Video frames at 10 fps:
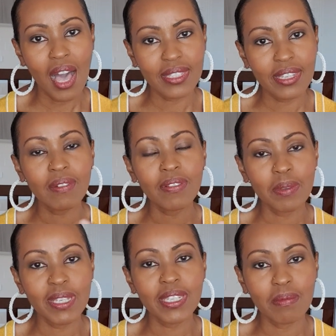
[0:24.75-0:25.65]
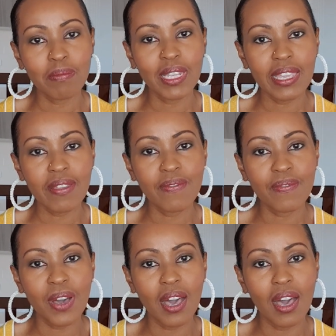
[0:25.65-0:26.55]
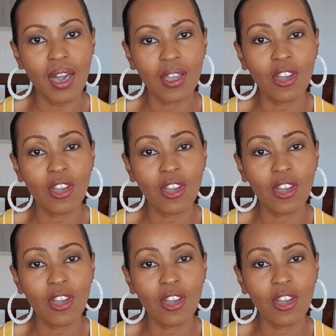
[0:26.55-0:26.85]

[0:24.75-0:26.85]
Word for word: a self-limiting belief uh,